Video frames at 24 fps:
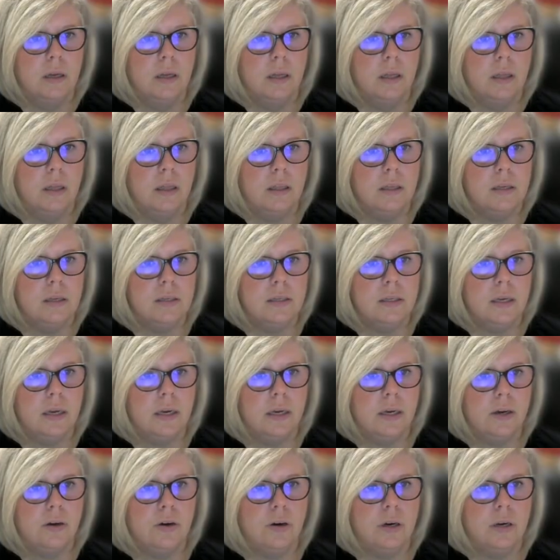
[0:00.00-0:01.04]
this
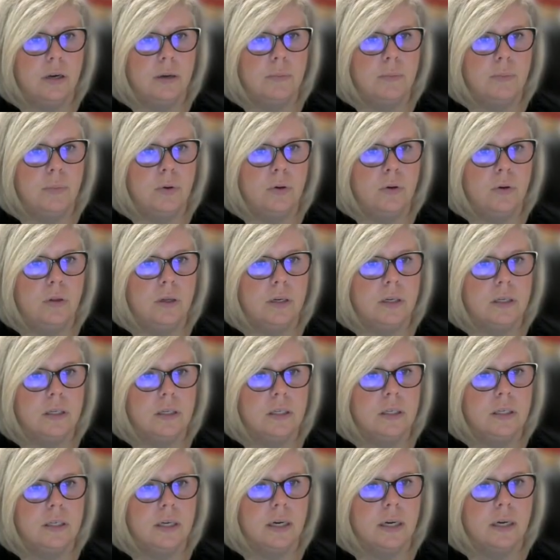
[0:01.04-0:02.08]
anchor and pull
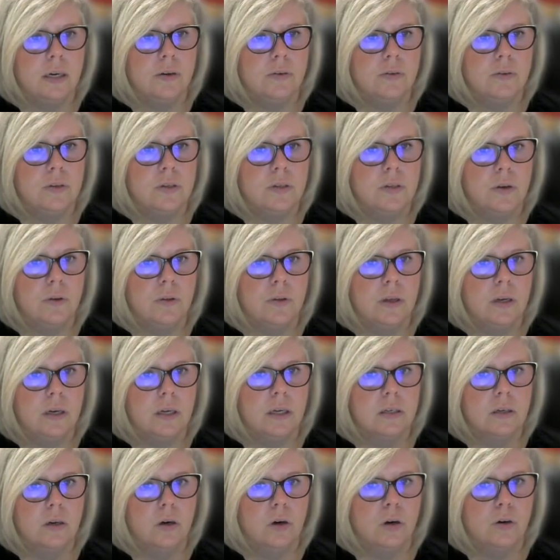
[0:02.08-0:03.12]
it down so that
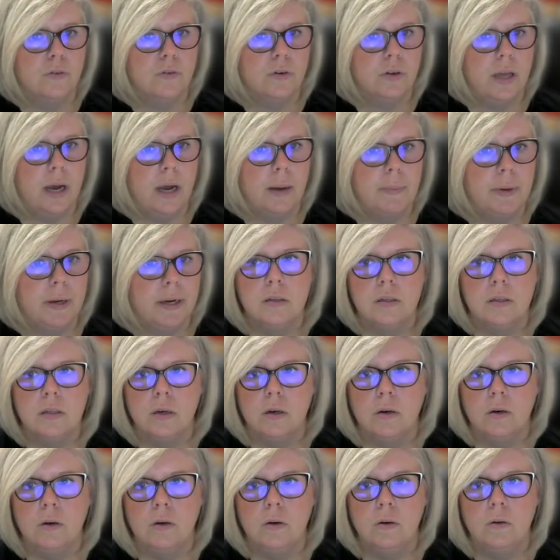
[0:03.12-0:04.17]
it's overlapping.
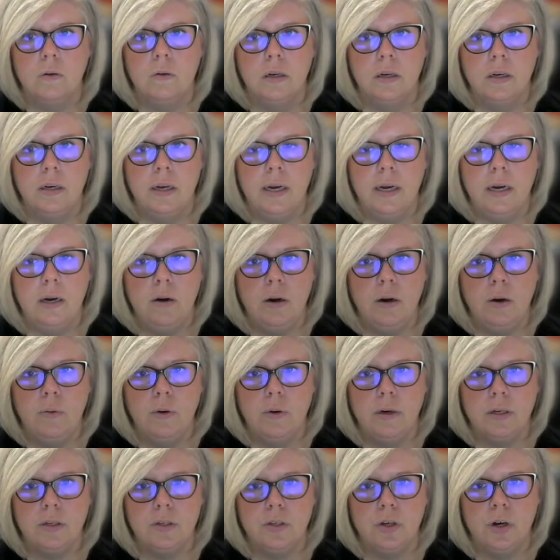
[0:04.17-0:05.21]
So now I
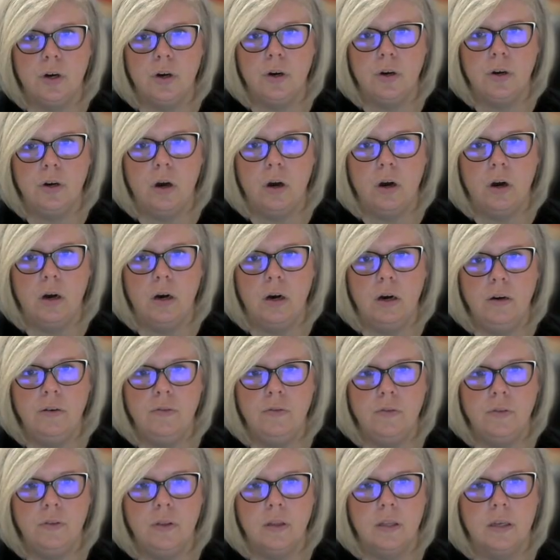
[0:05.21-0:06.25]
want to turn
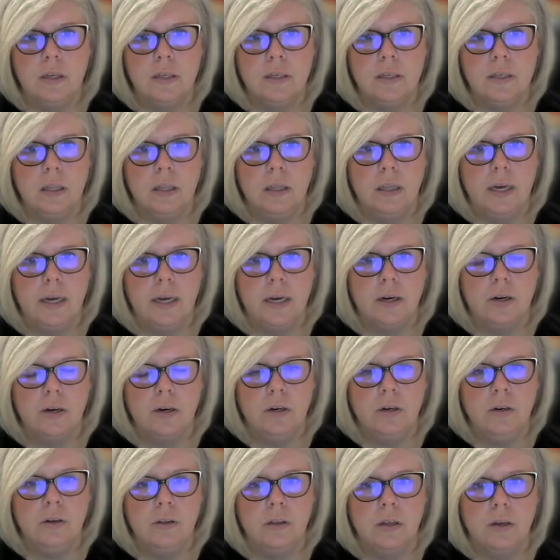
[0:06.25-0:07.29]
off this
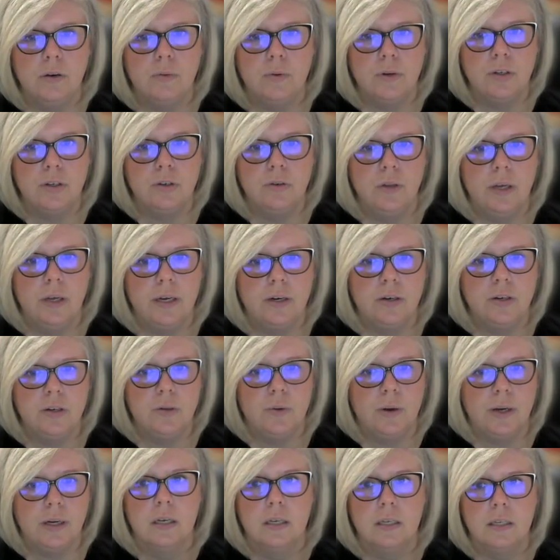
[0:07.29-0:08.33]
layer, the original layer, so
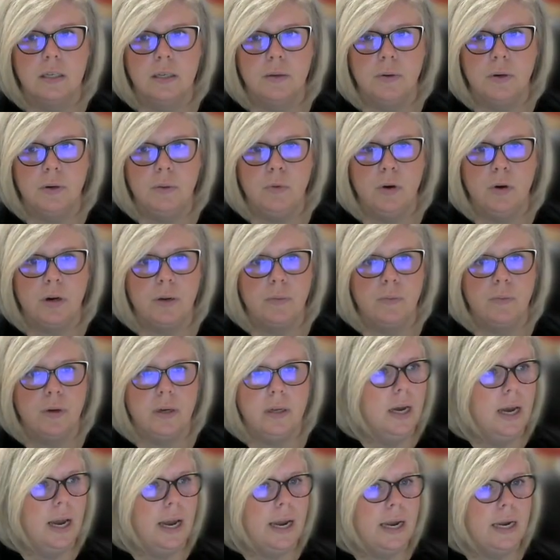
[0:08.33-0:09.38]
I can see what I'm working
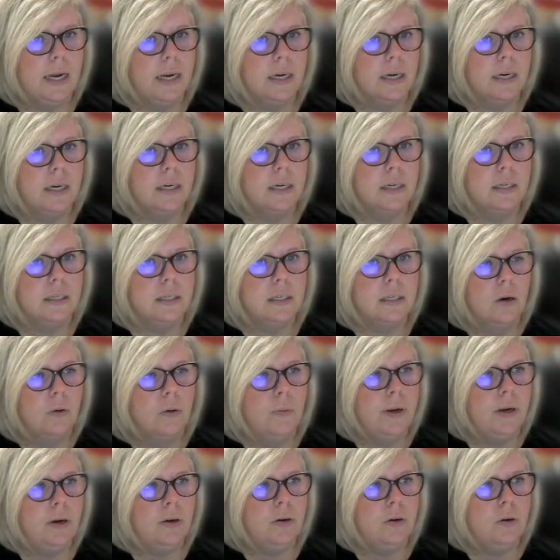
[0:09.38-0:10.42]
with. And
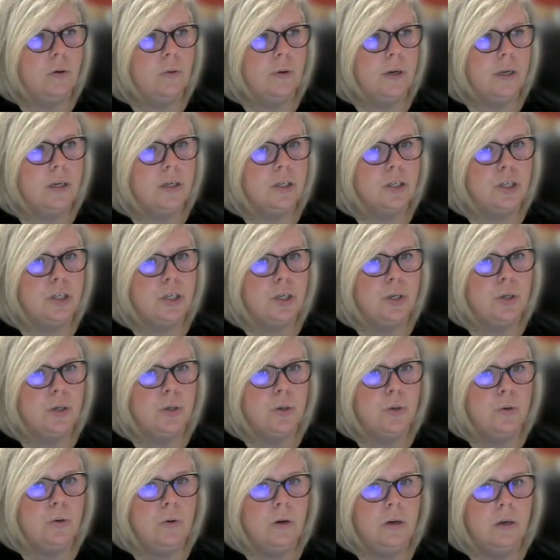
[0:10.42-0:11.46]
we are going
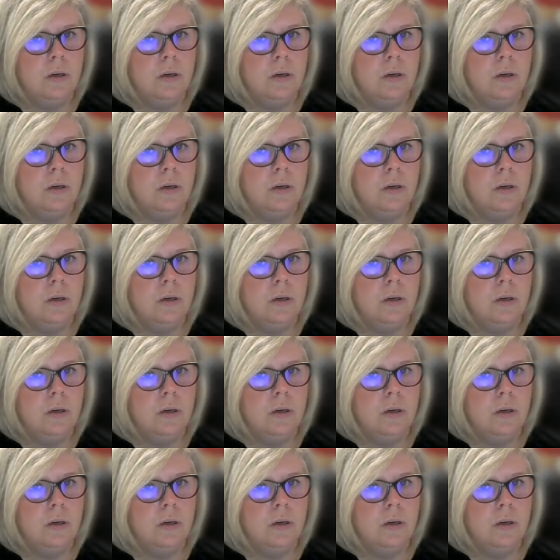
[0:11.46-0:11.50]
to